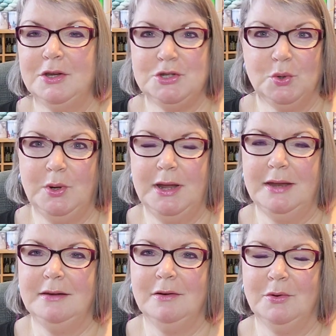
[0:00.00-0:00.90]
join
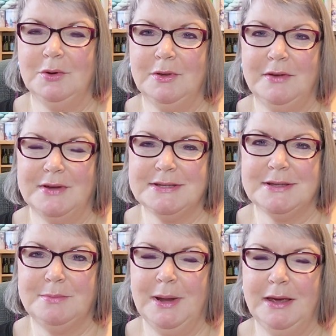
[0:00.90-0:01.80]
it onto the rest of
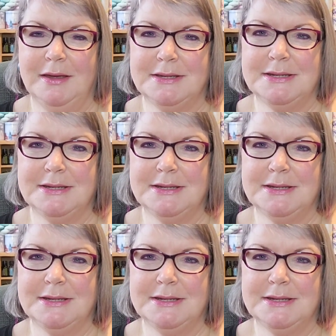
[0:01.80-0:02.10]
the blanket